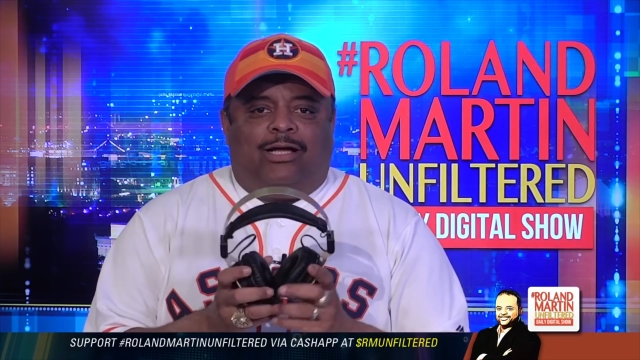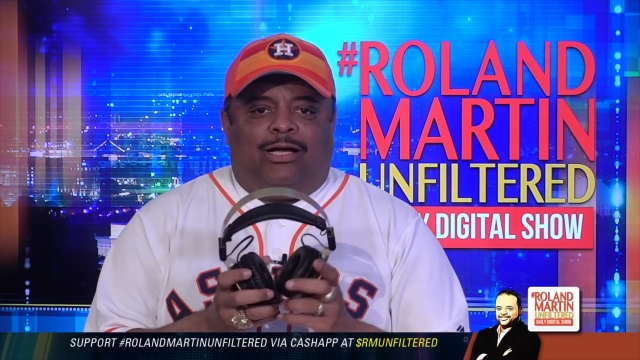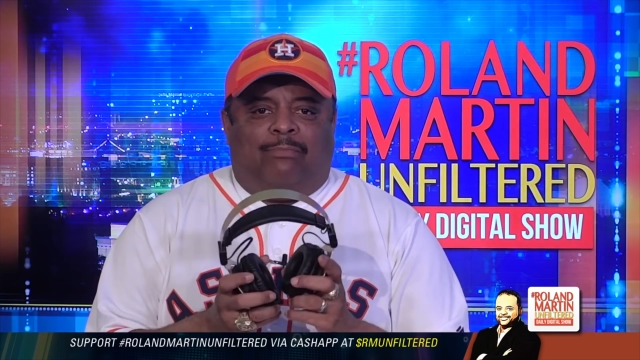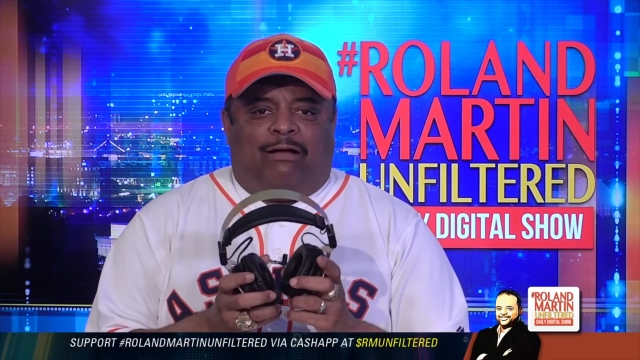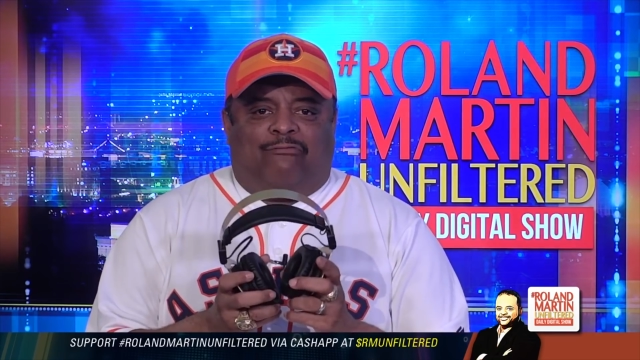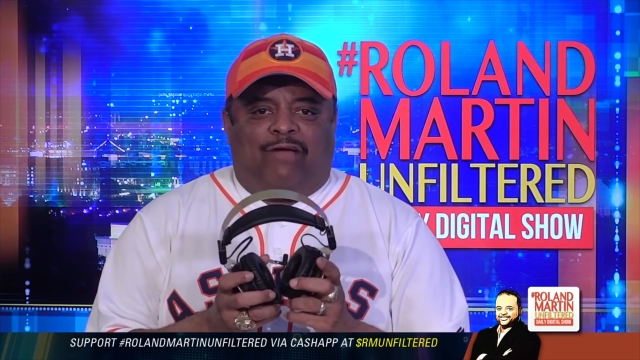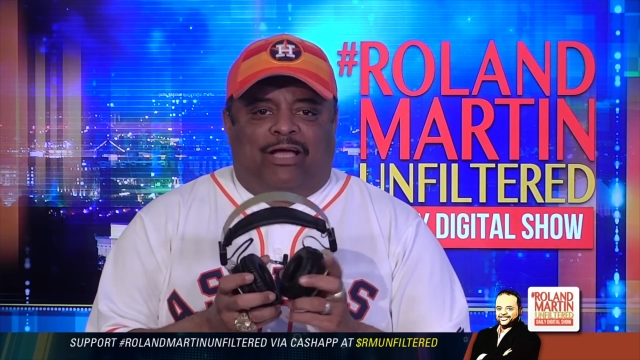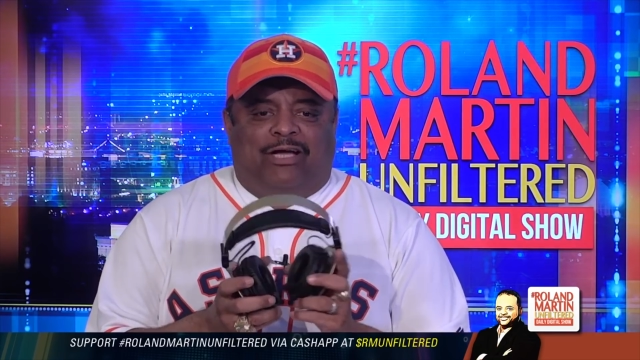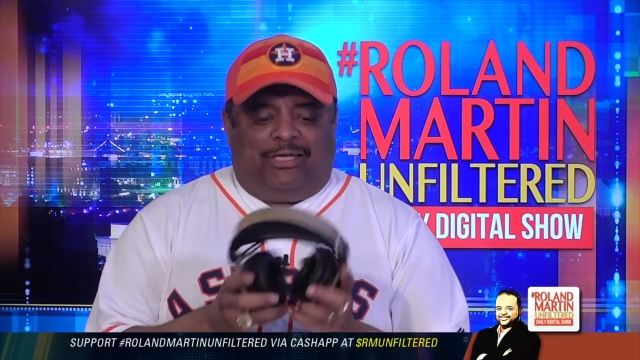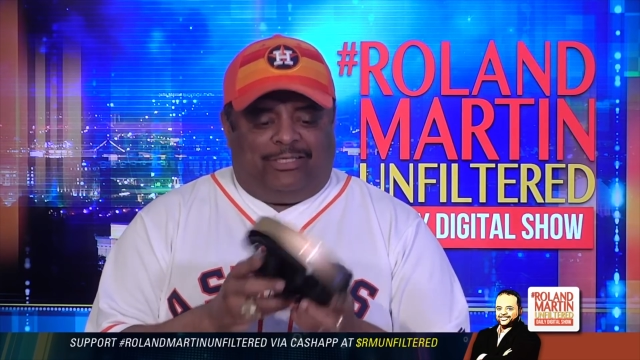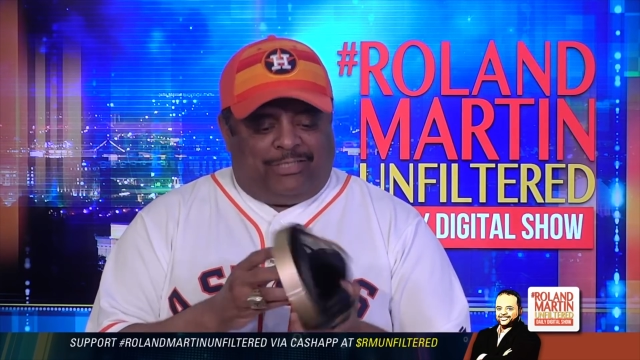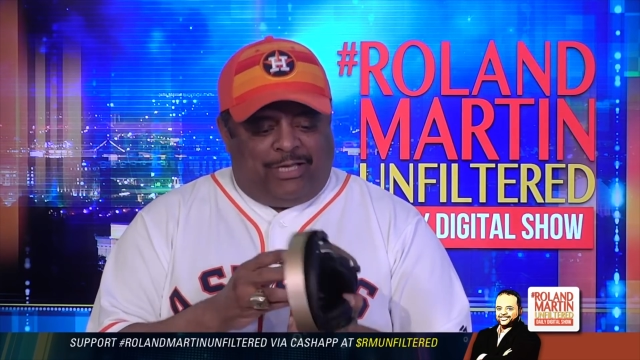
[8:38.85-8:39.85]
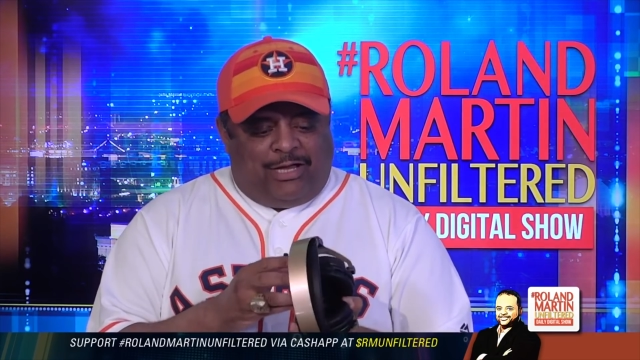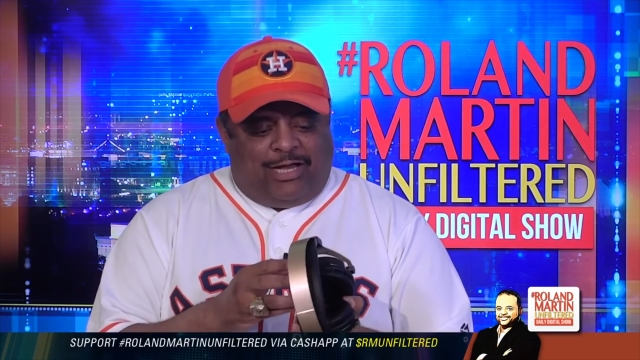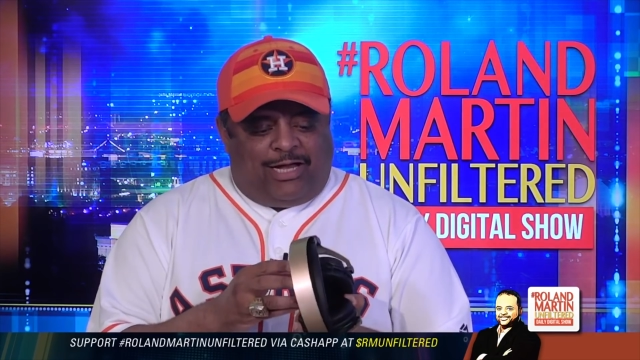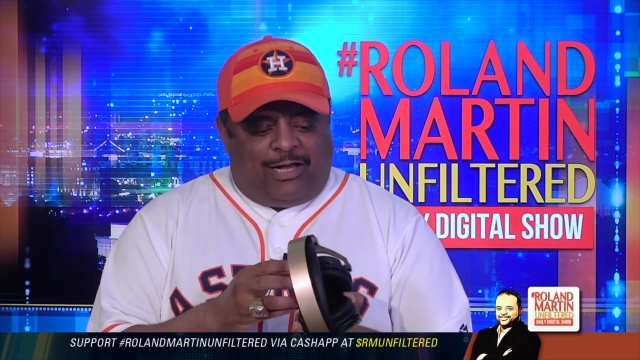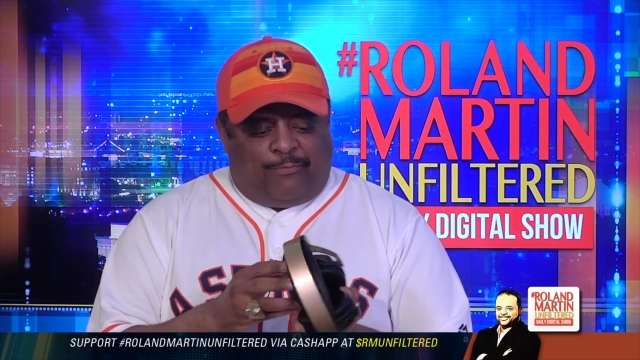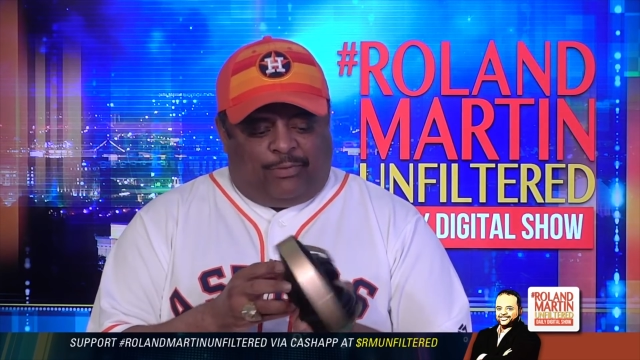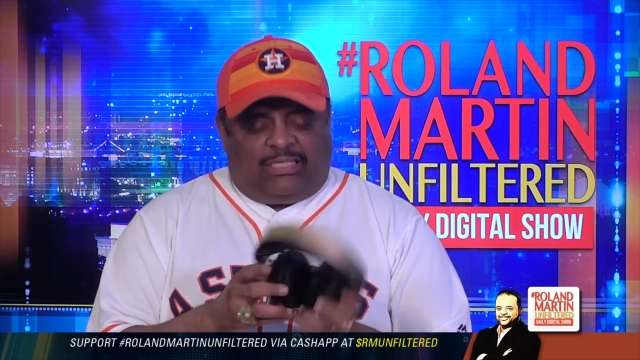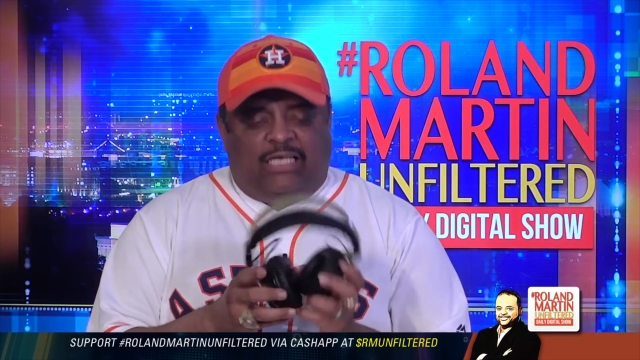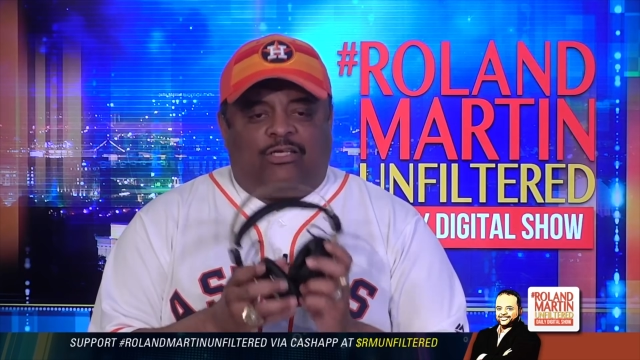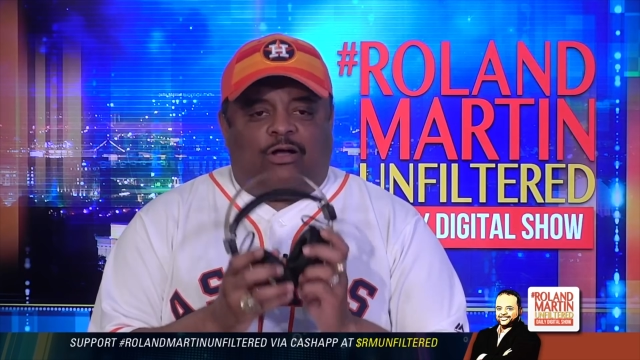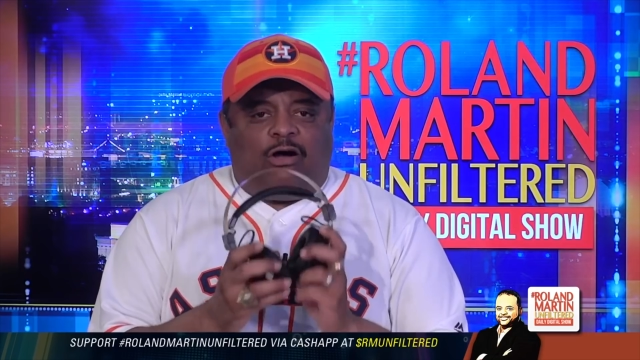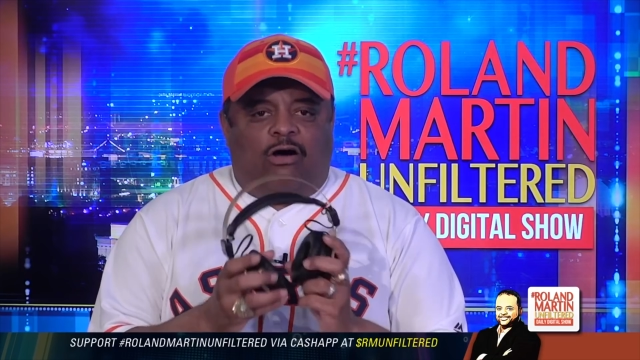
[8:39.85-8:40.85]
uh, my frat colors. Uh, but
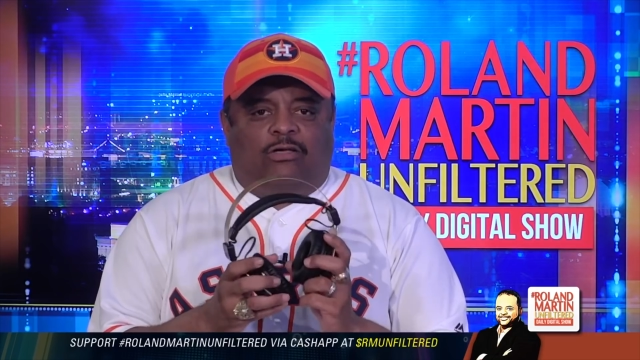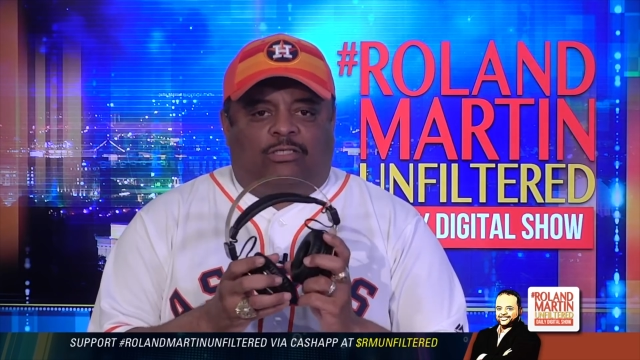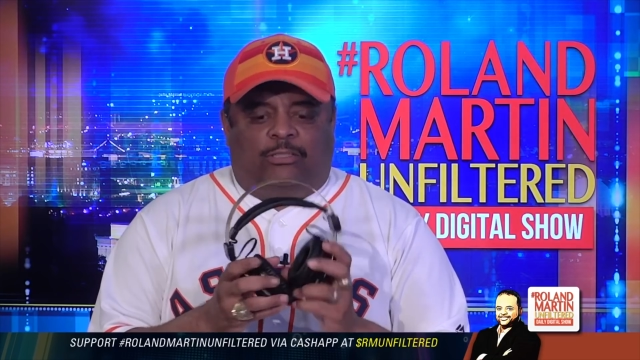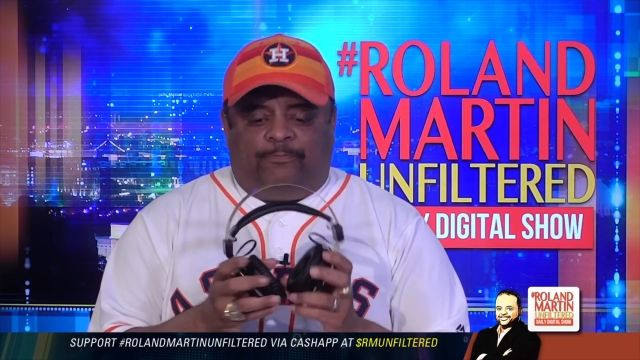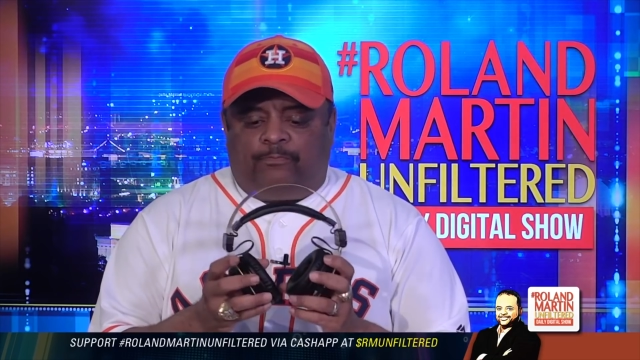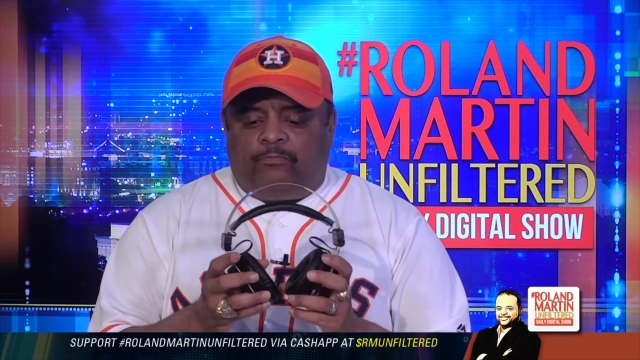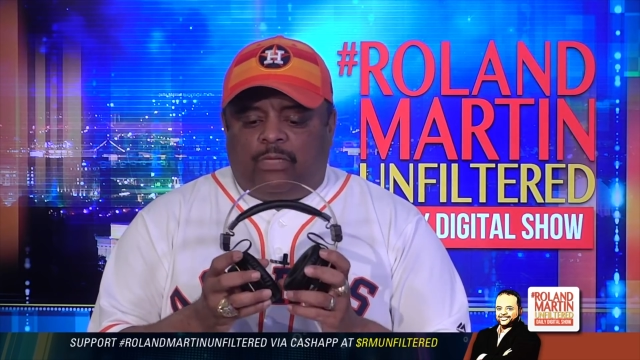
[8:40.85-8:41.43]
these are awesome